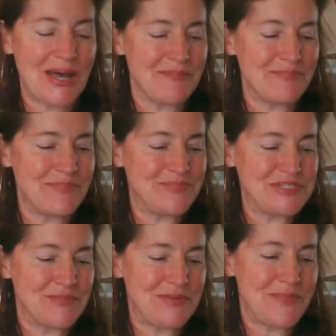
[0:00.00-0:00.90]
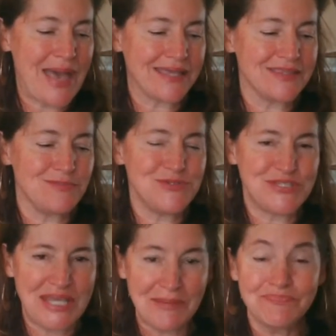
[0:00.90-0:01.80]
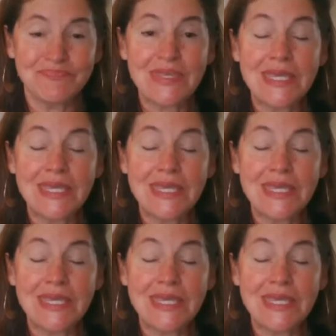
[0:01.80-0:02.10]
um, to be back in the museum.